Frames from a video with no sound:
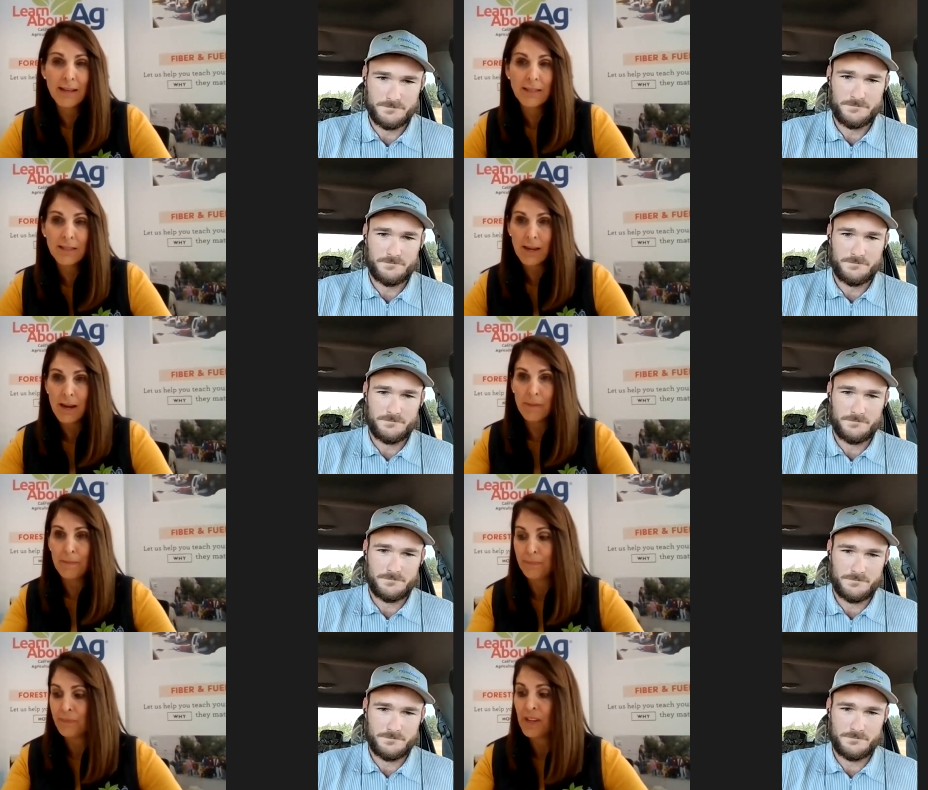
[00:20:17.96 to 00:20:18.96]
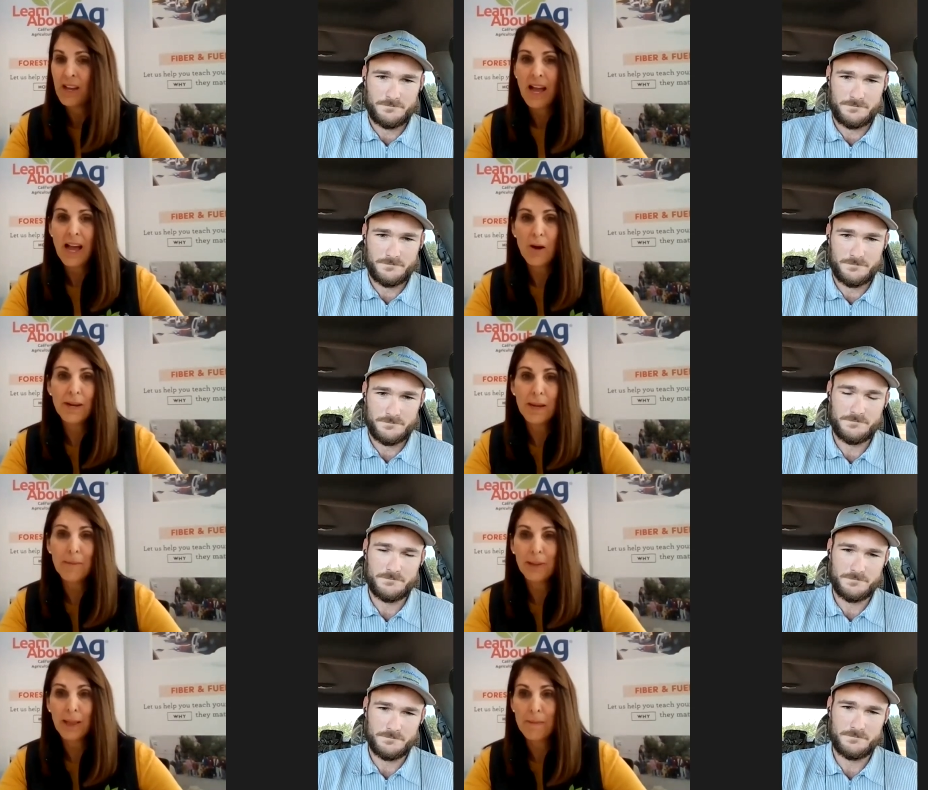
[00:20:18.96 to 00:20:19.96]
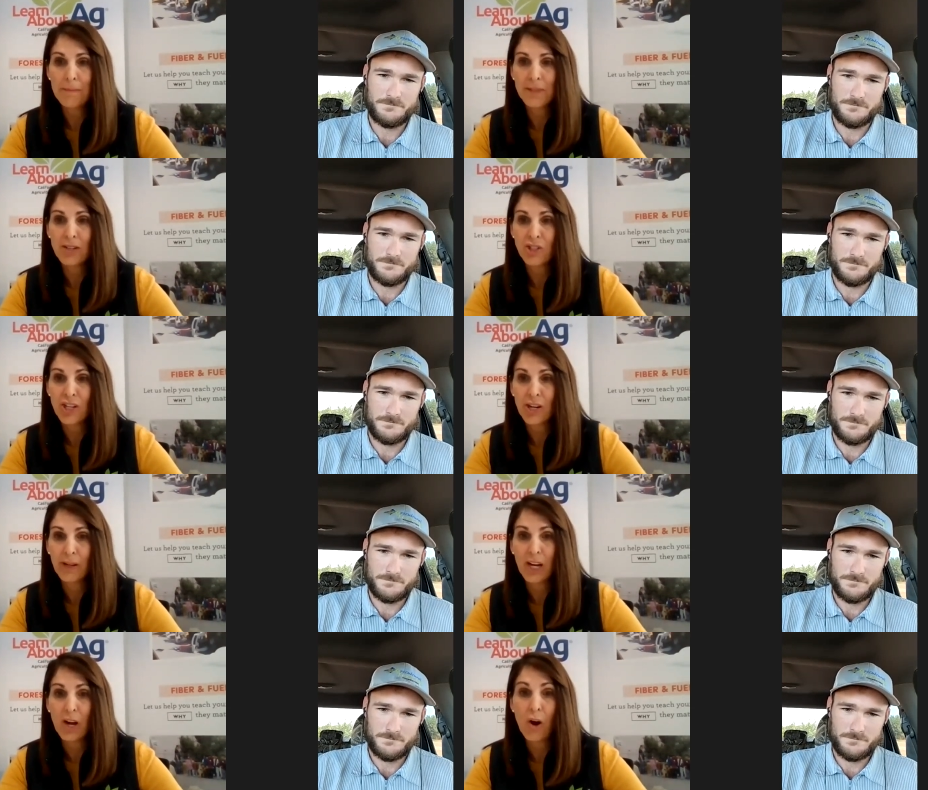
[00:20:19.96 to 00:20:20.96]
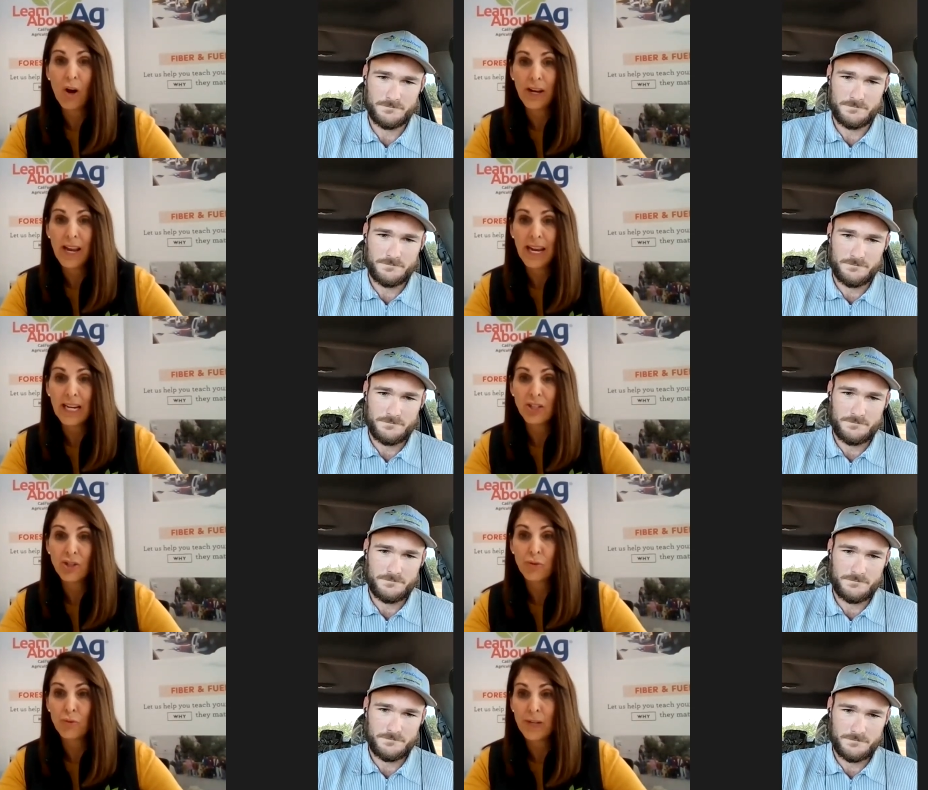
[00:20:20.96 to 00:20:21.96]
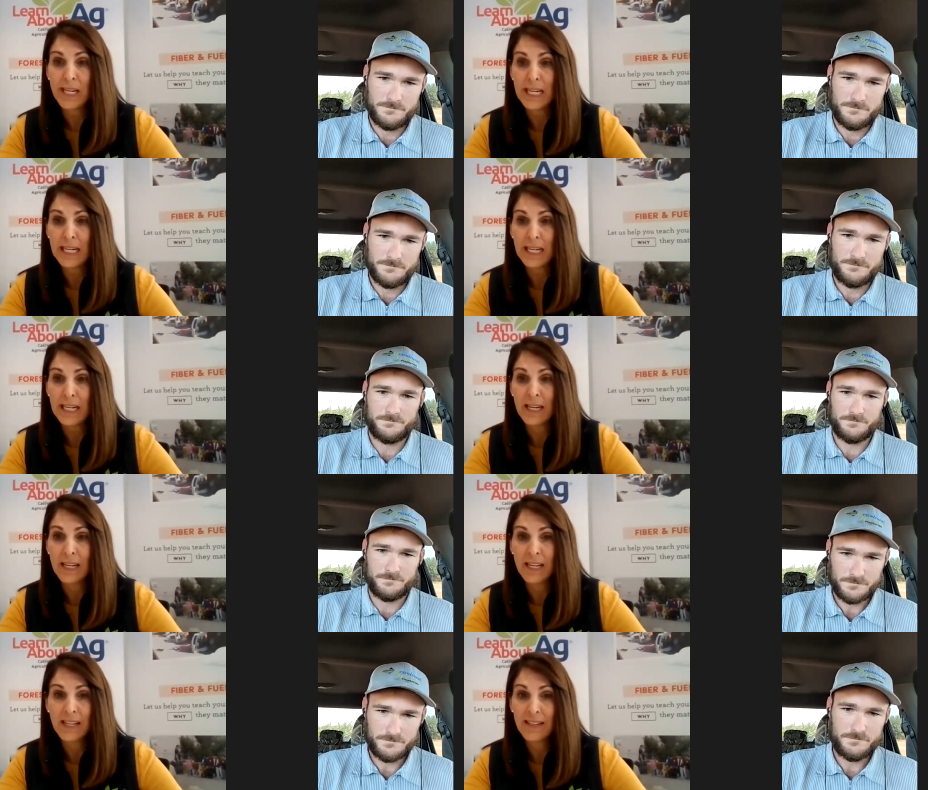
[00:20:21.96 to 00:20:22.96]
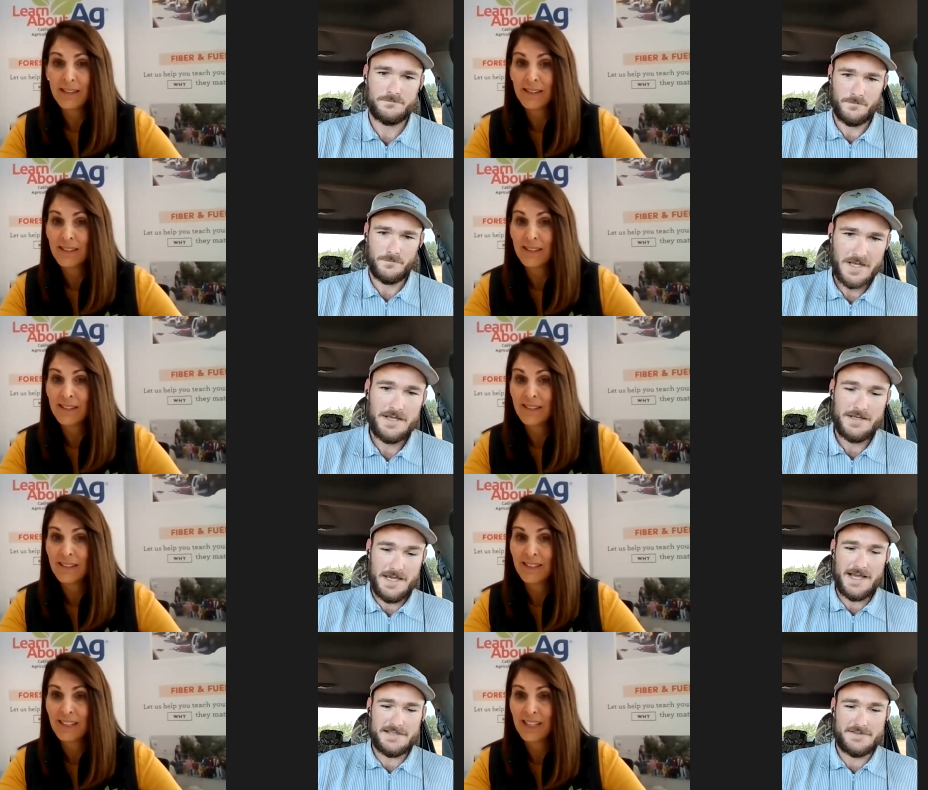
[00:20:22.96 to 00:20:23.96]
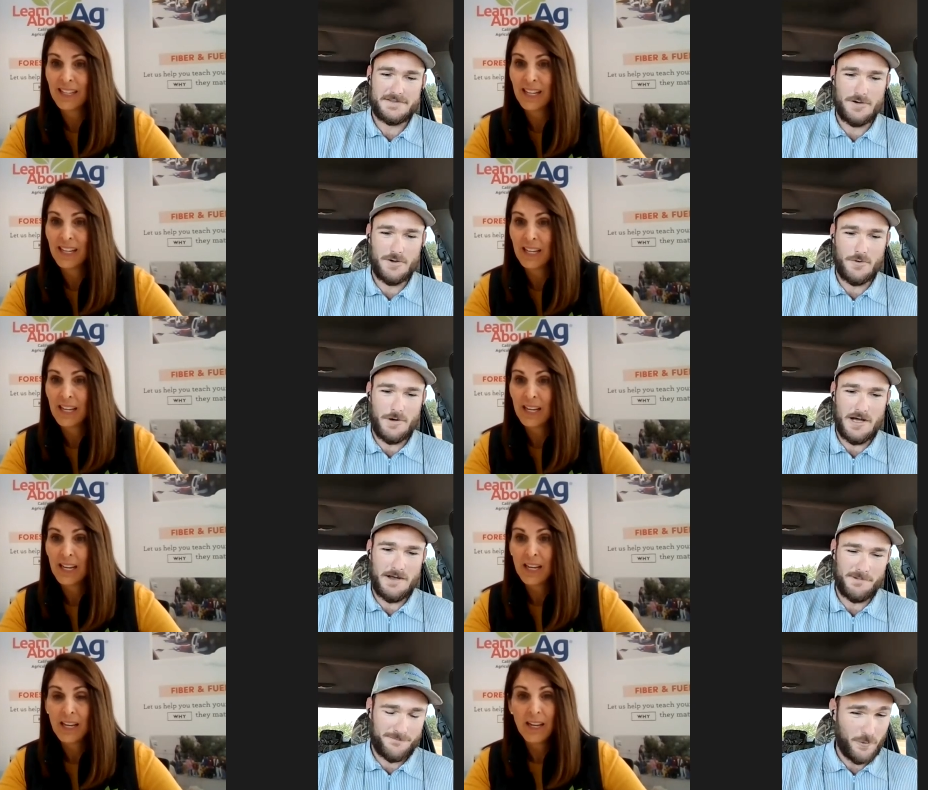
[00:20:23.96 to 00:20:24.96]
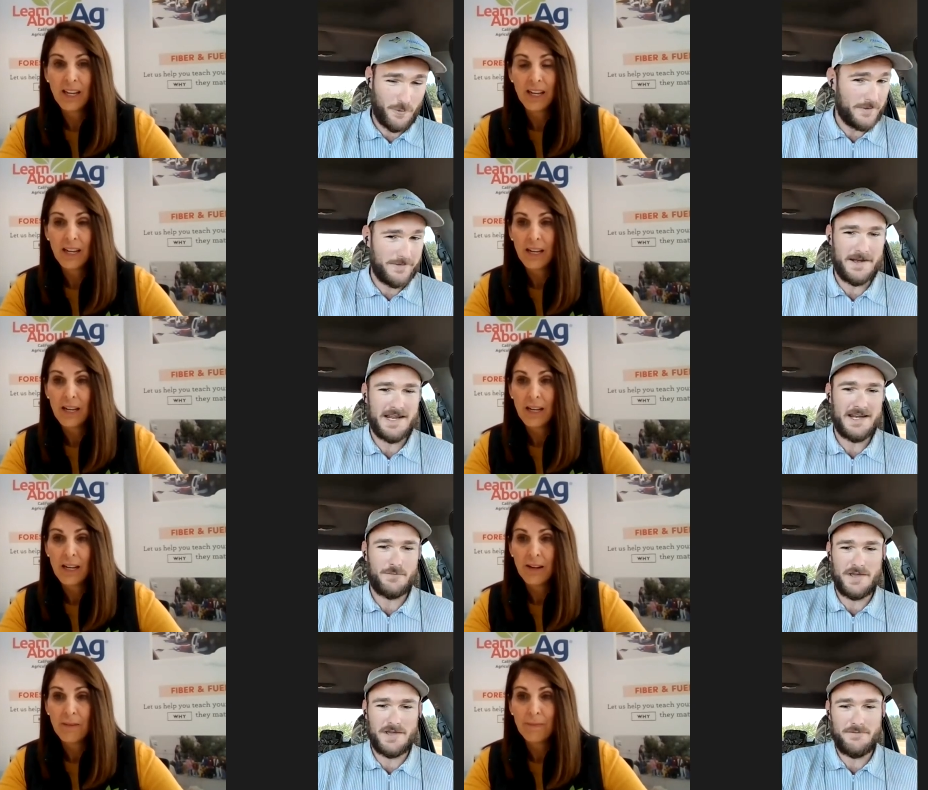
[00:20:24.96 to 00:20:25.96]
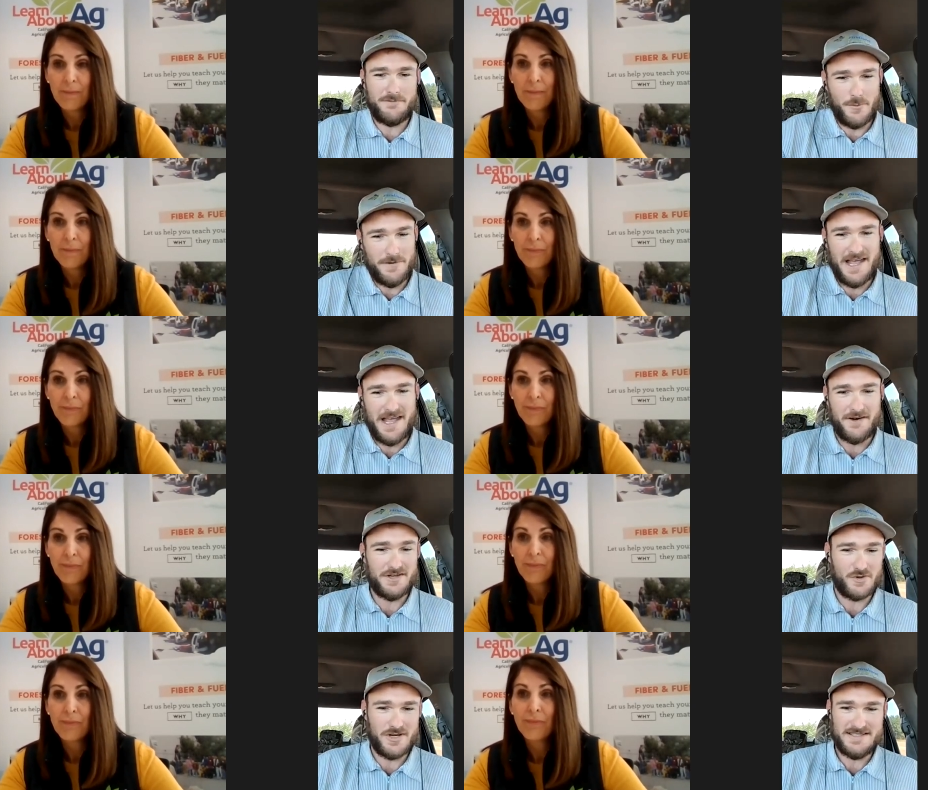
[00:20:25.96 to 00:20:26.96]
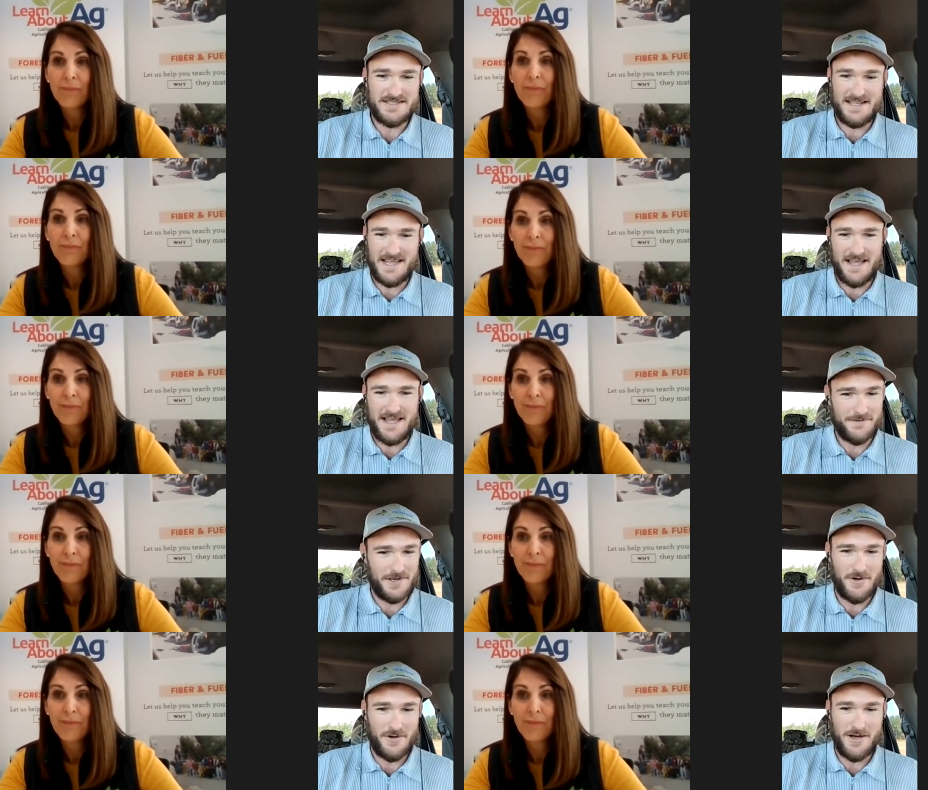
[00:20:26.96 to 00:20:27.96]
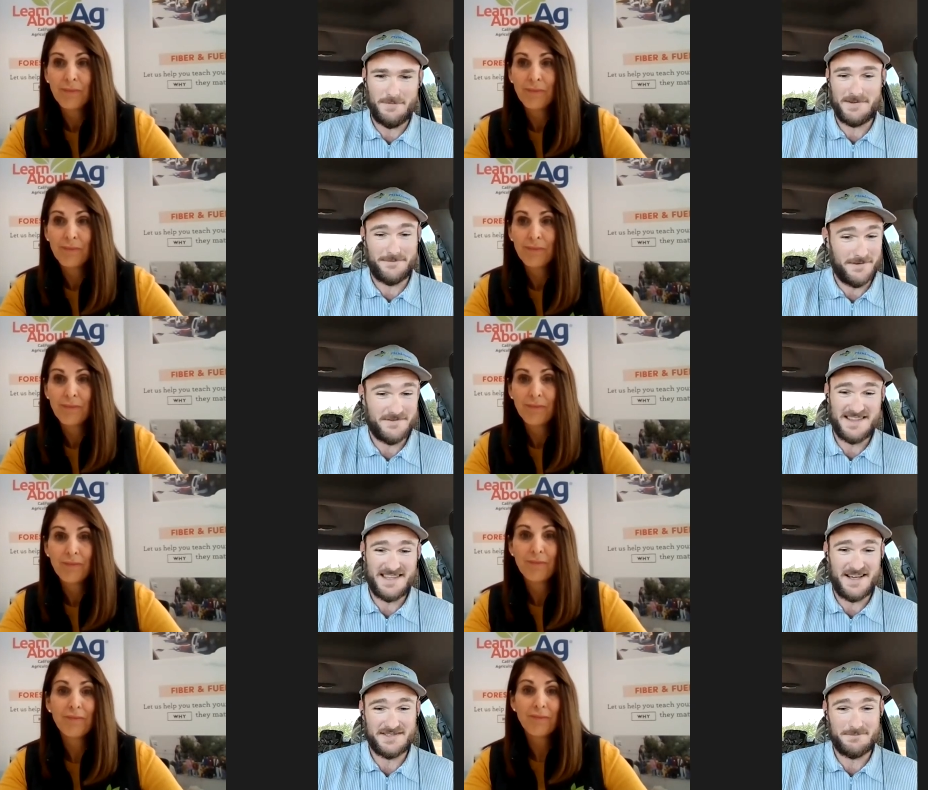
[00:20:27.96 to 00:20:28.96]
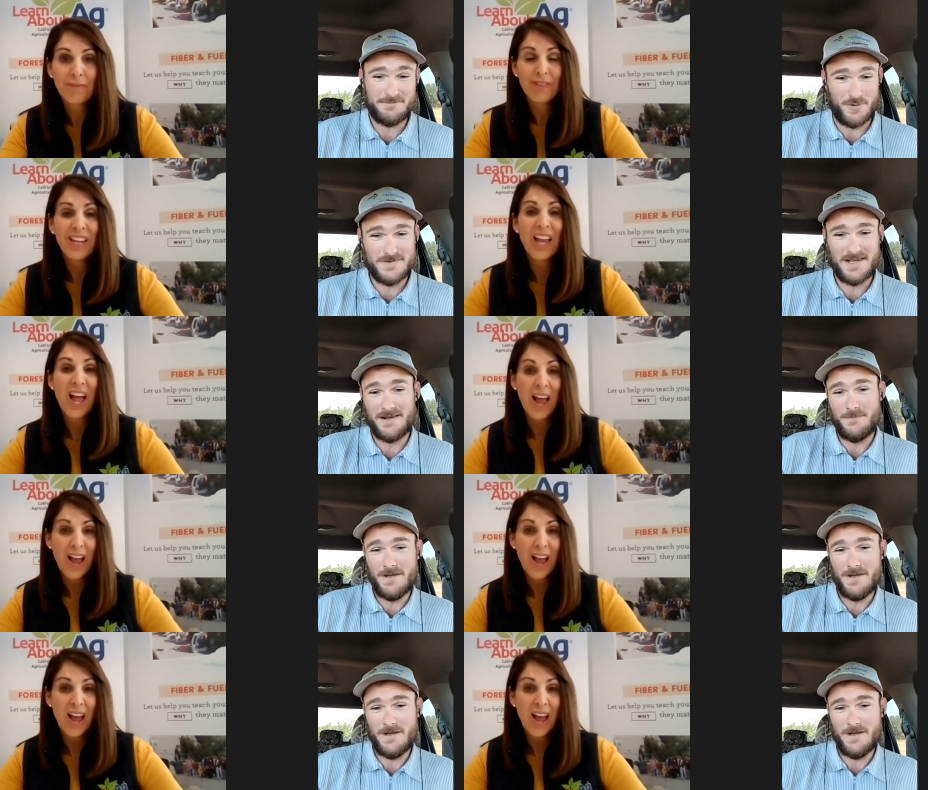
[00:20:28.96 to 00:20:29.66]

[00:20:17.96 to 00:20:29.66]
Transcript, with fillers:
Speaker 1: asked um, how many plums are generally on a tree?
Speaker 2: Yeah, so uh, before thinning, we've we've counted trees that have you know up to fifteen thousand prunes on